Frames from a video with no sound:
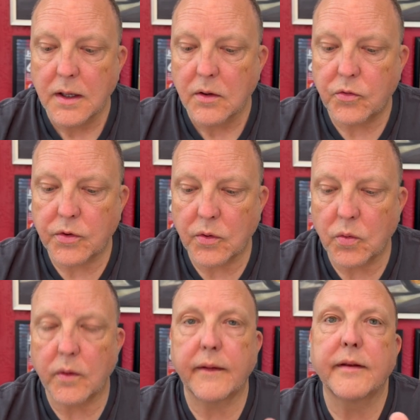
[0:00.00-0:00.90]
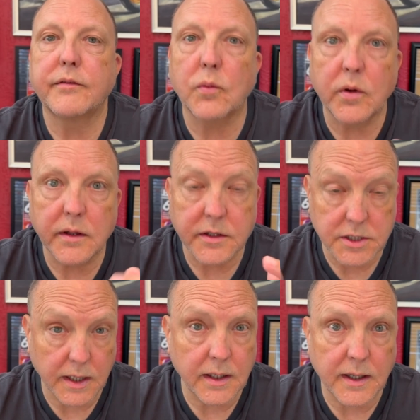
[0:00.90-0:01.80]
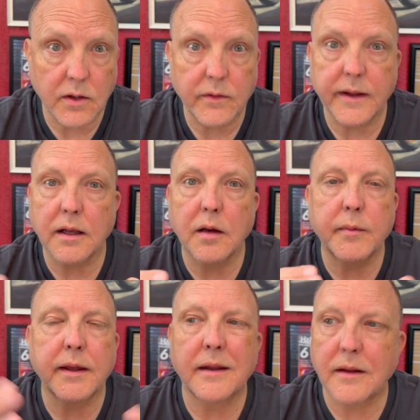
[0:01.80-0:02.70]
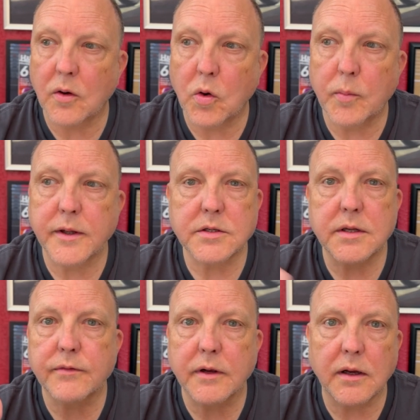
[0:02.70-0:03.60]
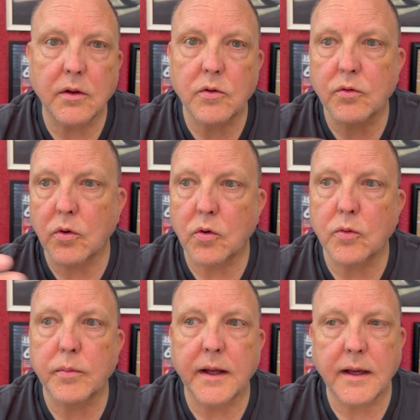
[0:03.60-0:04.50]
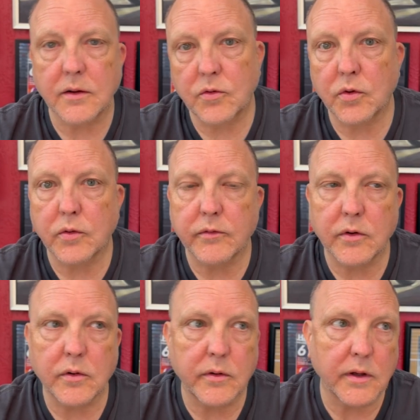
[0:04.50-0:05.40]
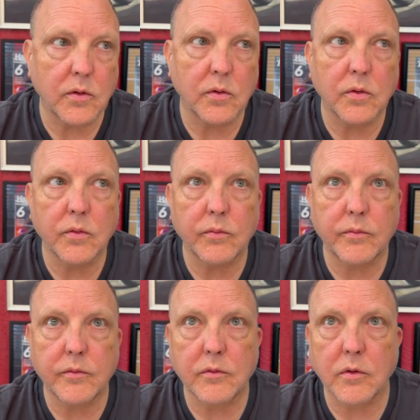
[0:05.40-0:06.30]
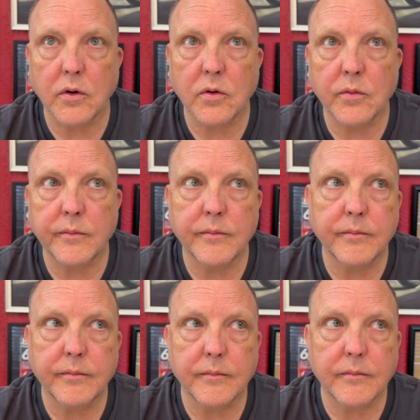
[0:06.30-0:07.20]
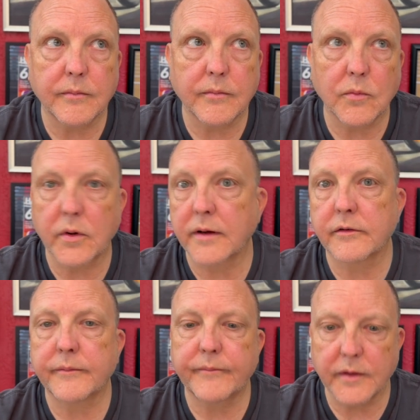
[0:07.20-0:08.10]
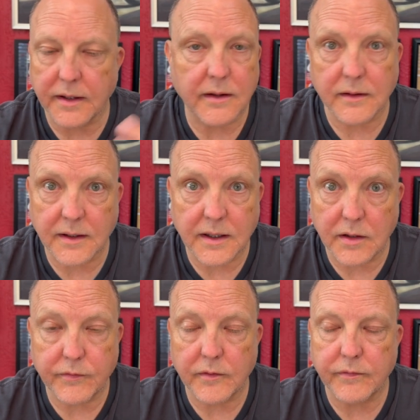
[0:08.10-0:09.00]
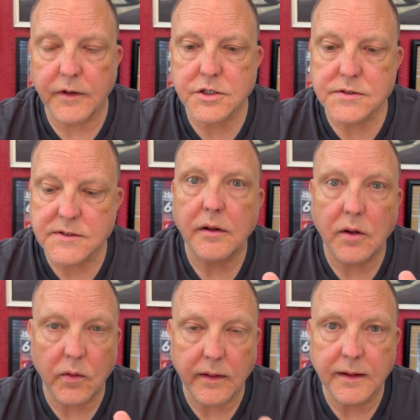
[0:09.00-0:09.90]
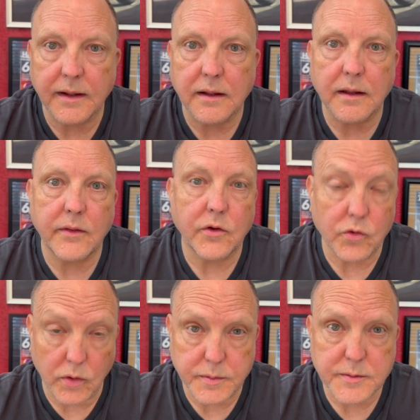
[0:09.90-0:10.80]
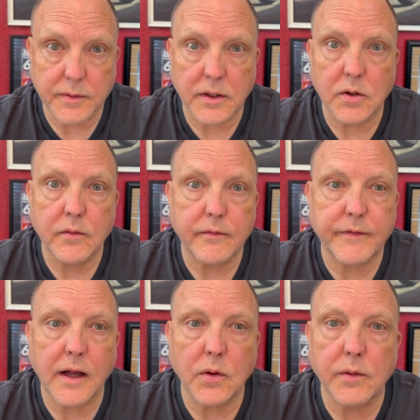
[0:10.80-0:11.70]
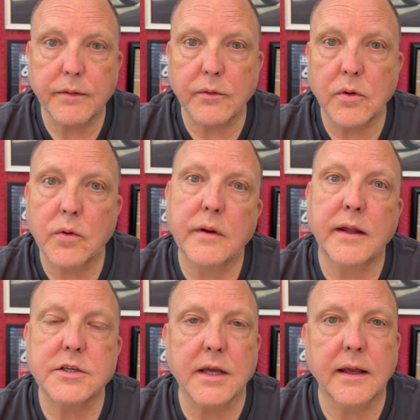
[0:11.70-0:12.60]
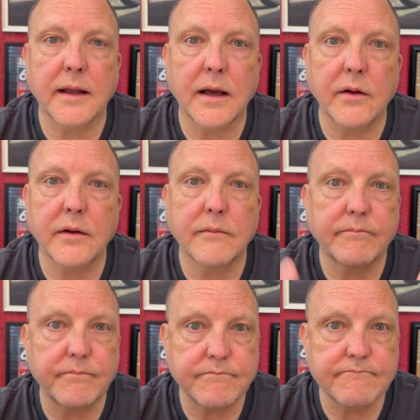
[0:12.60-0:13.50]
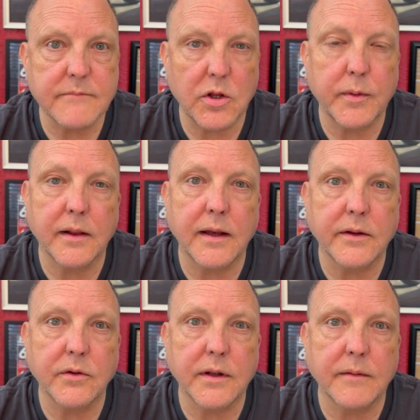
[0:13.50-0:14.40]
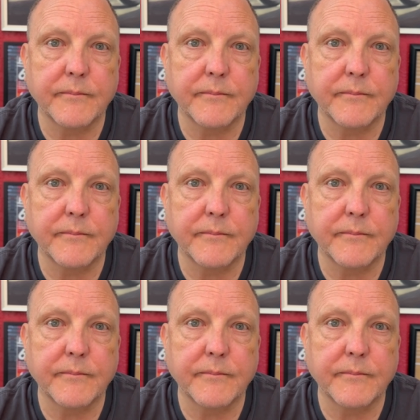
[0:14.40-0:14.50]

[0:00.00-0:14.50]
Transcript: So if you want to check it out, they come in a whole bunch of different colors: gold, black, silver, nickel, chrome, whatever. A lot of different finishes. Go to the link in the description below, follow it through, and check it out. You'll be glad you did.